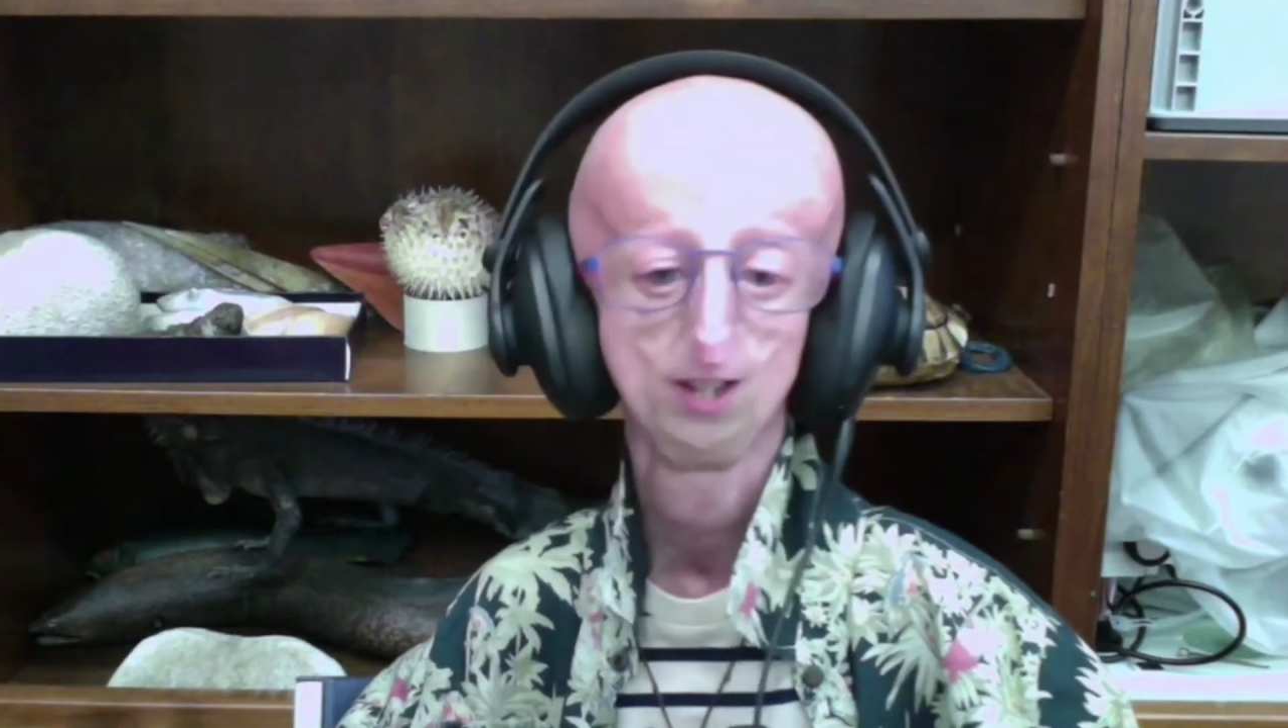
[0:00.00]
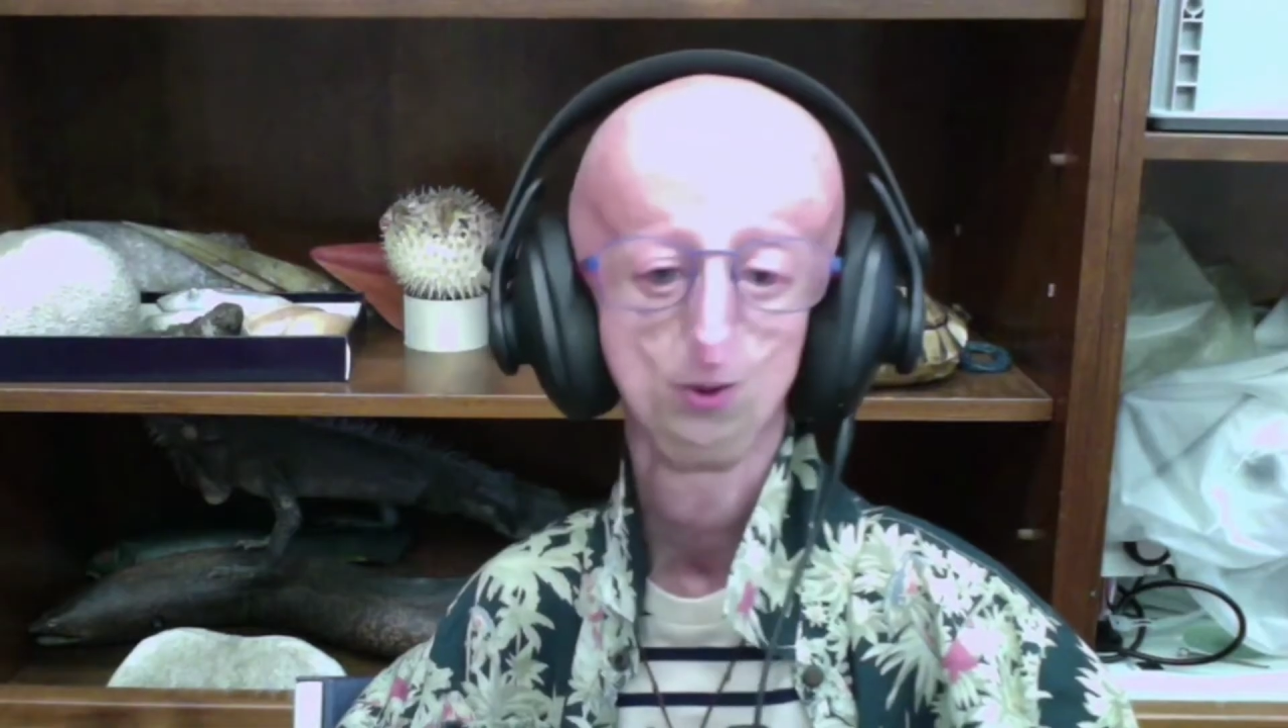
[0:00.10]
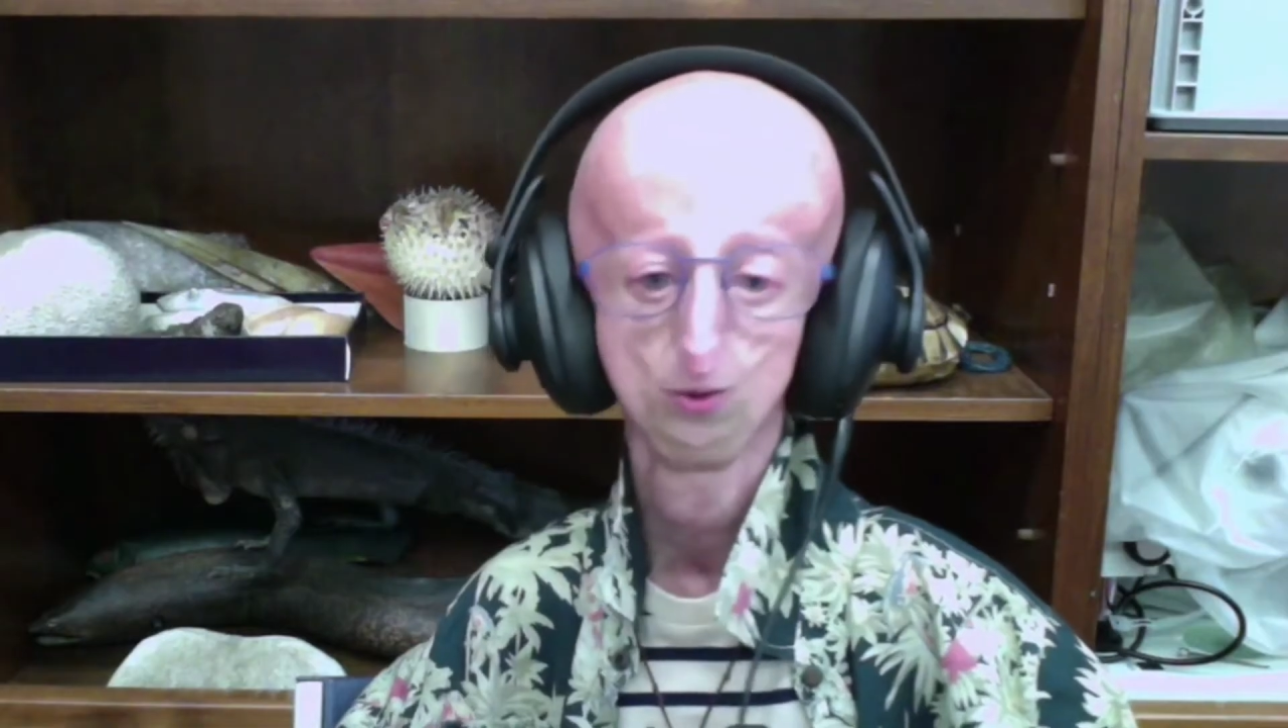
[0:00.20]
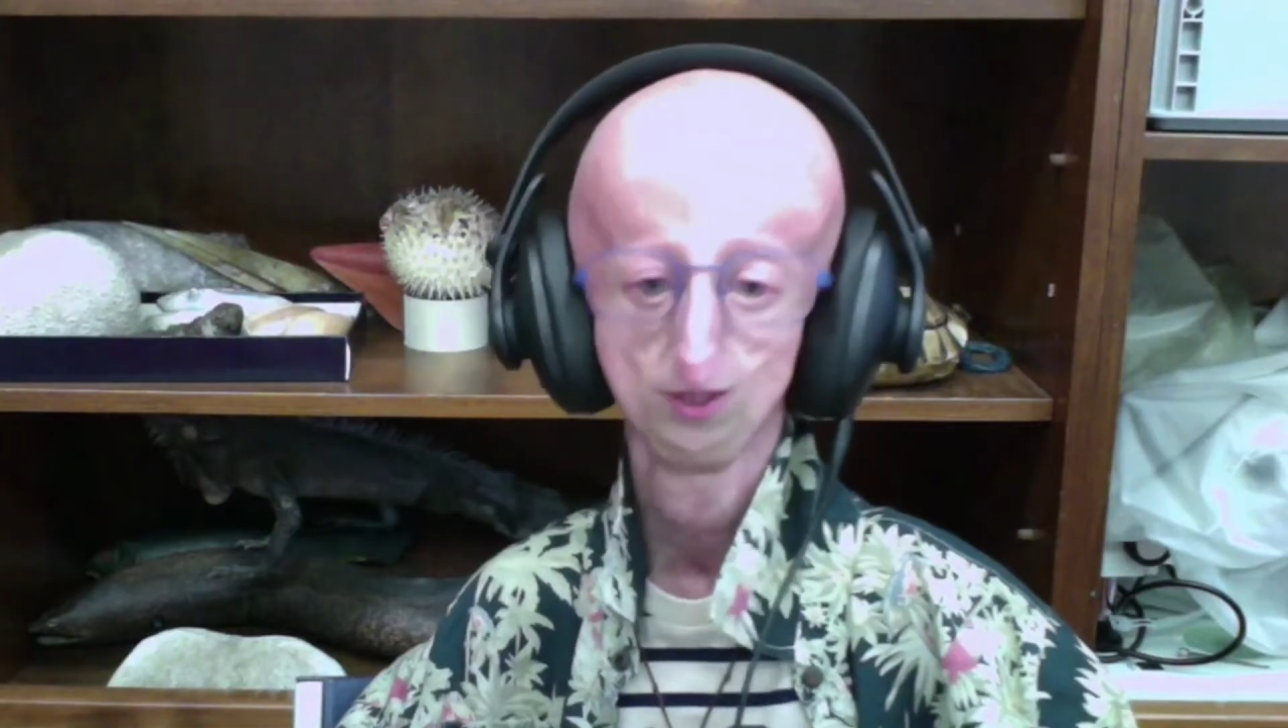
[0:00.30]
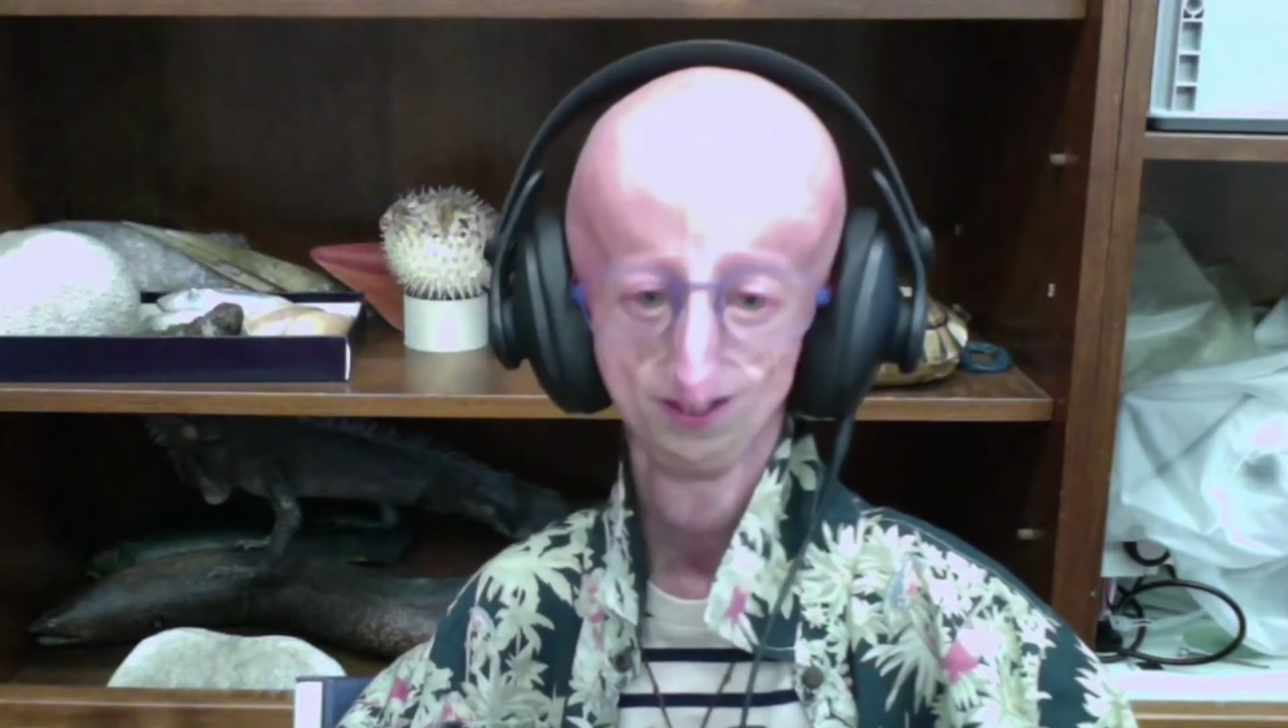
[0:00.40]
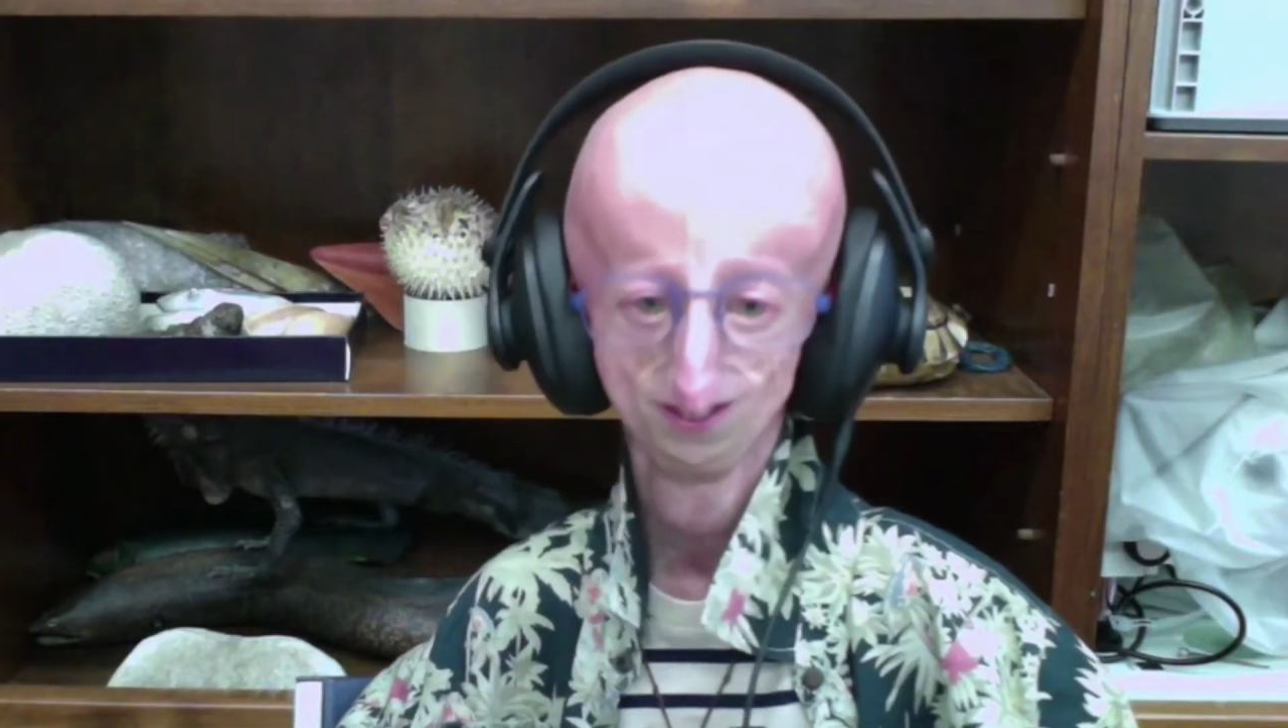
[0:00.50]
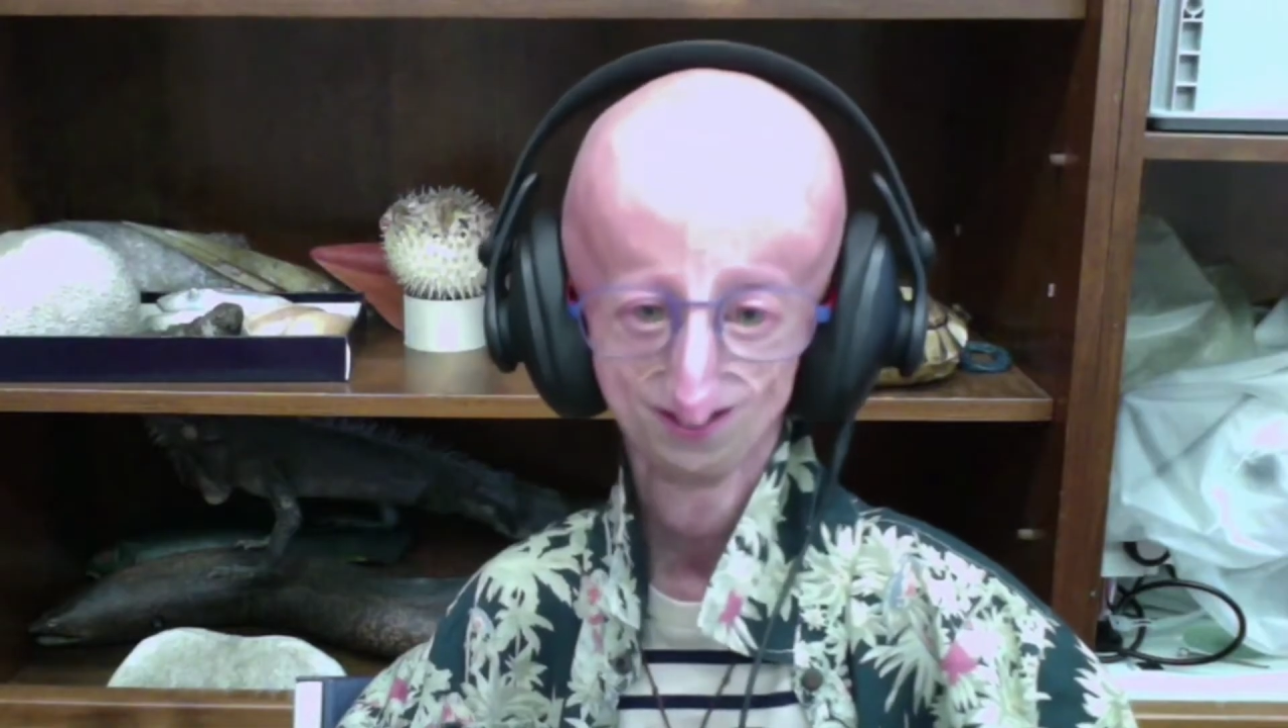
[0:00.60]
alone.